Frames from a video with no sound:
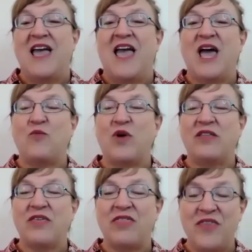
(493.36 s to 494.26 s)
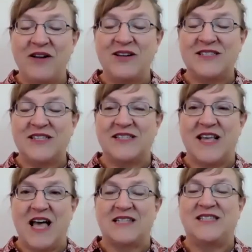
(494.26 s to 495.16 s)
And one of the theories is
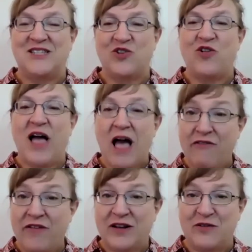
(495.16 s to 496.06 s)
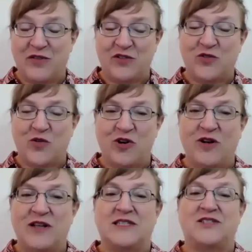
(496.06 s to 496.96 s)
that seasonal affective disorder
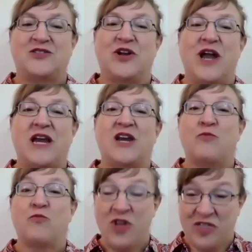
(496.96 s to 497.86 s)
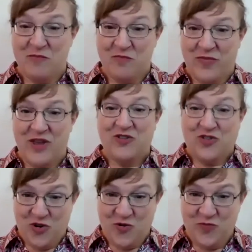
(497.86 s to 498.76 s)
is a circadian rhythm
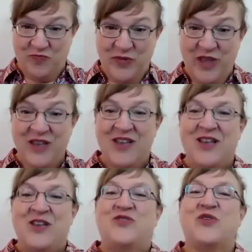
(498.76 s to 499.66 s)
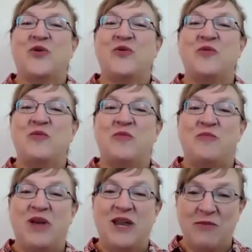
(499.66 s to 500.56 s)
issue. So
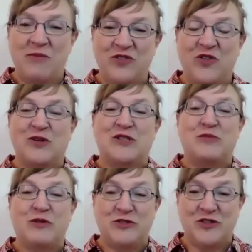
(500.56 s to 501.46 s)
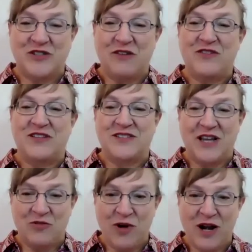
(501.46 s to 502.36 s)
being able to expose yourself to
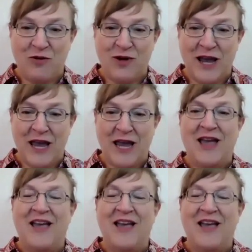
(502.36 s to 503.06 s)
sun right away.